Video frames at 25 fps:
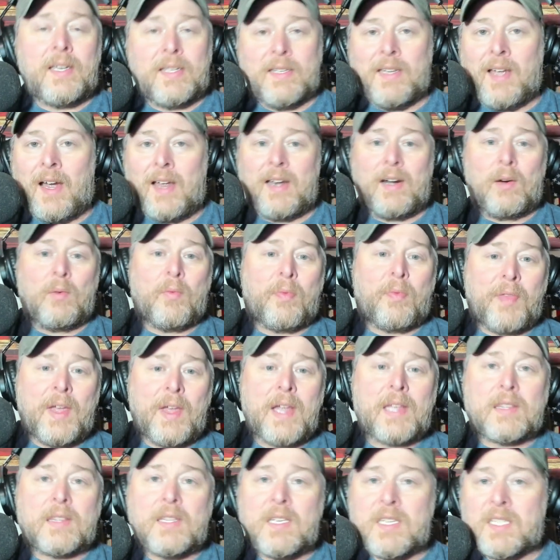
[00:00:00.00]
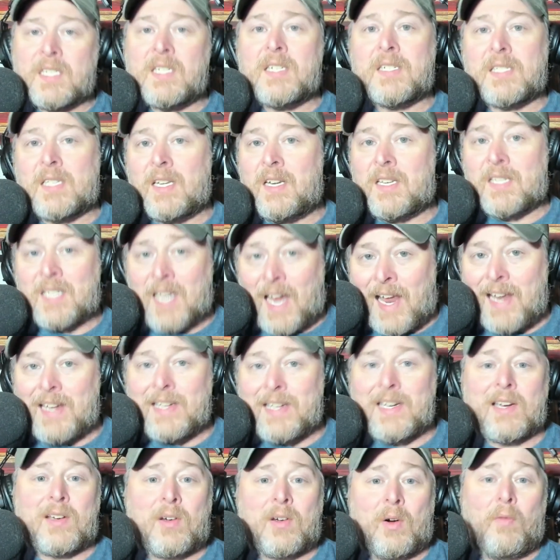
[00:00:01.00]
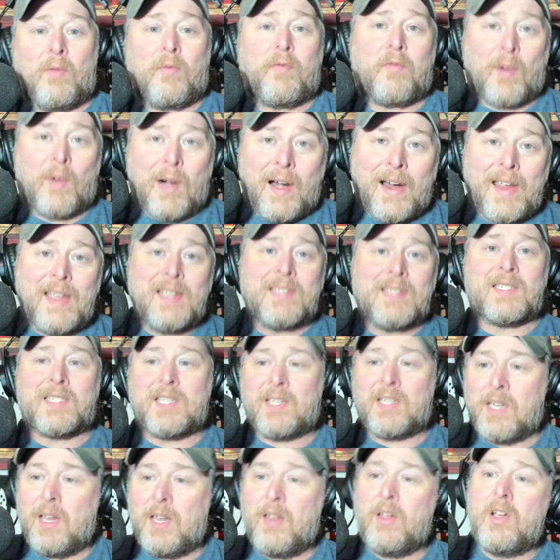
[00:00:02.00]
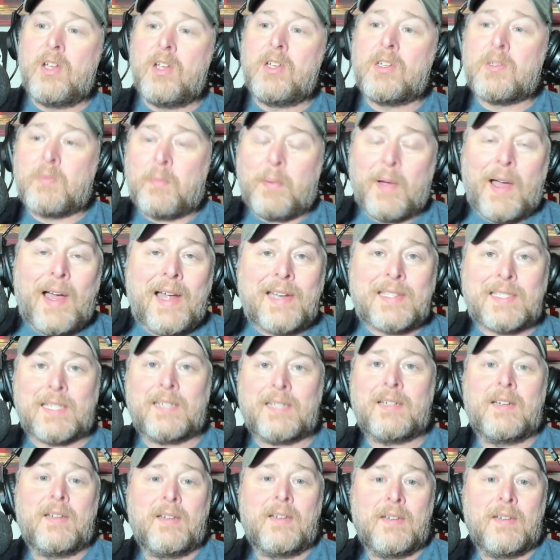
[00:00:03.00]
and I don't think this is the technical phrase to use, but